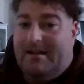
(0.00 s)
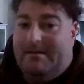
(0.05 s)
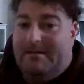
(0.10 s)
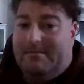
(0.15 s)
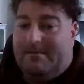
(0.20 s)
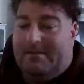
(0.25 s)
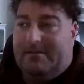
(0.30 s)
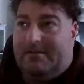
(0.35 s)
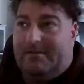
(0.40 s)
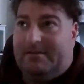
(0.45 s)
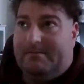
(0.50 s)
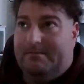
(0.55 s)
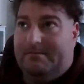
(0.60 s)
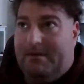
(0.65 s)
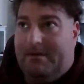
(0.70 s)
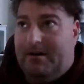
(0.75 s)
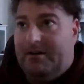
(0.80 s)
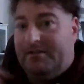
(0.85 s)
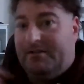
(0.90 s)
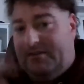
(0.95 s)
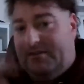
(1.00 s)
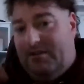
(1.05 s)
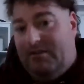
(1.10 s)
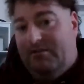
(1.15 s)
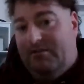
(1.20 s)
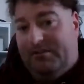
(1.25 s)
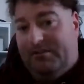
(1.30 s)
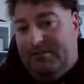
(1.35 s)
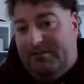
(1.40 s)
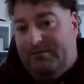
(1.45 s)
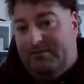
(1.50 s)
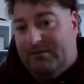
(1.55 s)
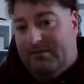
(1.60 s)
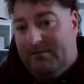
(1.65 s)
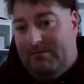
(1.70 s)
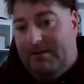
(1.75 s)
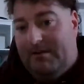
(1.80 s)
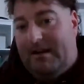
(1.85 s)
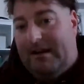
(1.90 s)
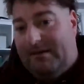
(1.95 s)
because Mark II wasn't
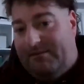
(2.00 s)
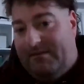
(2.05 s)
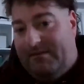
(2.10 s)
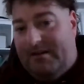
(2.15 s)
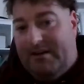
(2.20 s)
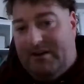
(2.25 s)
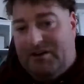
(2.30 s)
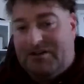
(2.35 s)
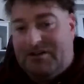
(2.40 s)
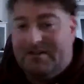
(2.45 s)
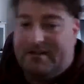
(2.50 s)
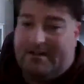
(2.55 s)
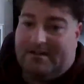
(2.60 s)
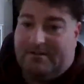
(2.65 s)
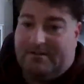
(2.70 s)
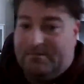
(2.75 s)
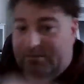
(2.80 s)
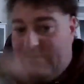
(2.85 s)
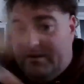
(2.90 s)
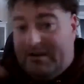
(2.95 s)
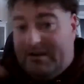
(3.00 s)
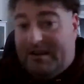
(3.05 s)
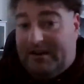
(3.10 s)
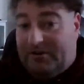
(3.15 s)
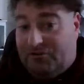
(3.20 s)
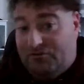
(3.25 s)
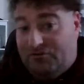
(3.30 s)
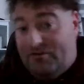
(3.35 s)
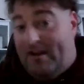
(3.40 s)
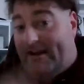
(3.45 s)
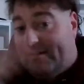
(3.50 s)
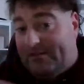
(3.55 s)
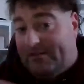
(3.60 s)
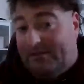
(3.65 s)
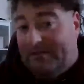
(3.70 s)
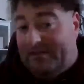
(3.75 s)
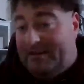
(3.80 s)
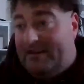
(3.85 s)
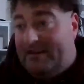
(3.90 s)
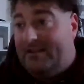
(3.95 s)
completely finished, I had working tracks
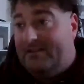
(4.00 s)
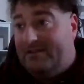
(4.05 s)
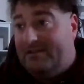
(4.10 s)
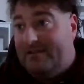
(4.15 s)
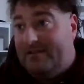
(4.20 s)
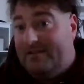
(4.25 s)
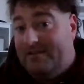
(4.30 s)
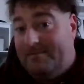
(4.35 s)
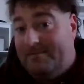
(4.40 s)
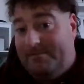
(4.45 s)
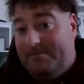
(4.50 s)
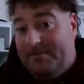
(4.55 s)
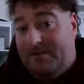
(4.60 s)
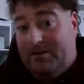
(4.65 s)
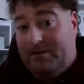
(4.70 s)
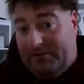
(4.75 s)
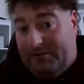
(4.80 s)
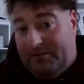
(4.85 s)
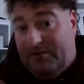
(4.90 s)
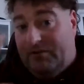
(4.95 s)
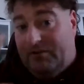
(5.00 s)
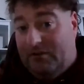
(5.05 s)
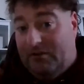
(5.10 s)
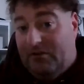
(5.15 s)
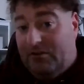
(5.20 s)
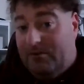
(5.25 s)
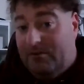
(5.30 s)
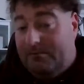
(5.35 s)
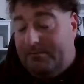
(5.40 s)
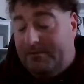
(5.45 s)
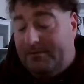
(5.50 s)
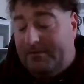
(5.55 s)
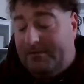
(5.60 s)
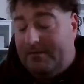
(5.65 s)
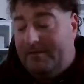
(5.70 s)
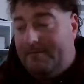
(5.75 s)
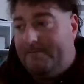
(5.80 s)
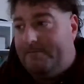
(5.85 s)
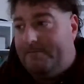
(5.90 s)
on it, not two loops.